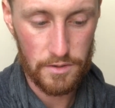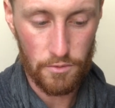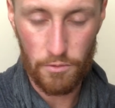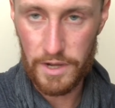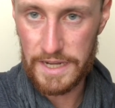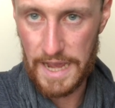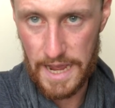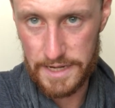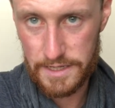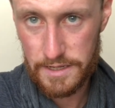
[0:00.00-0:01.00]
one
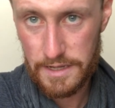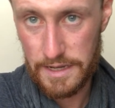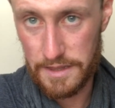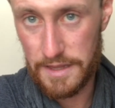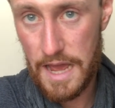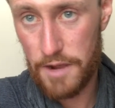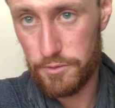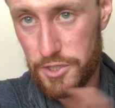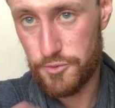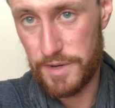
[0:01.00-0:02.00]
end, and that
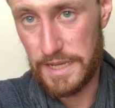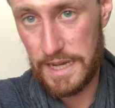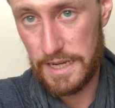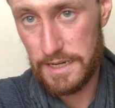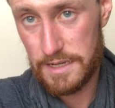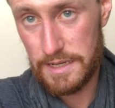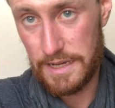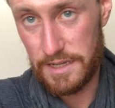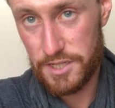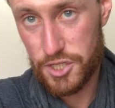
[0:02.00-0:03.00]
would create
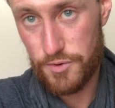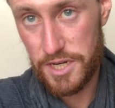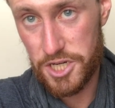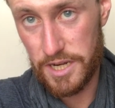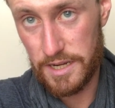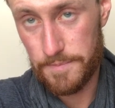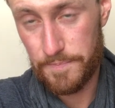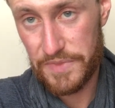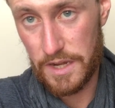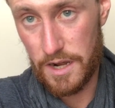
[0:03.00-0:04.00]
a stretching
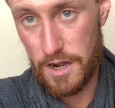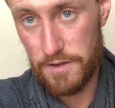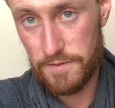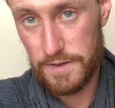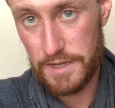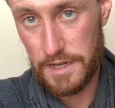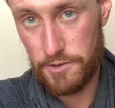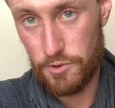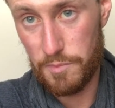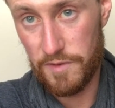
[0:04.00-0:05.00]
of a
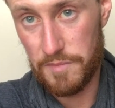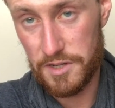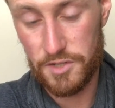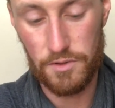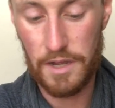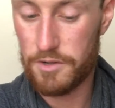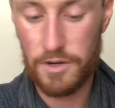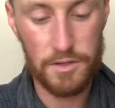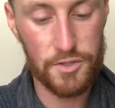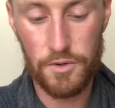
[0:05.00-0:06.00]
group of muscle. I could
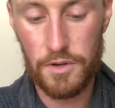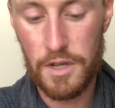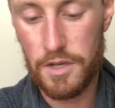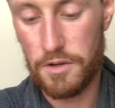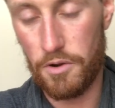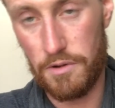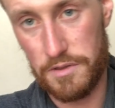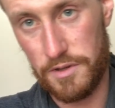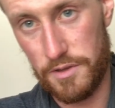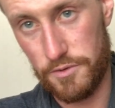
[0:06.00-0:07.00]
also go on
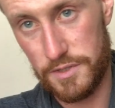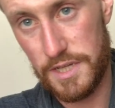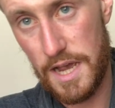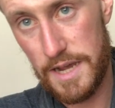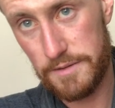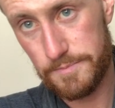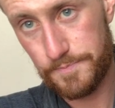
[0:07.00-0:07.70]
the other side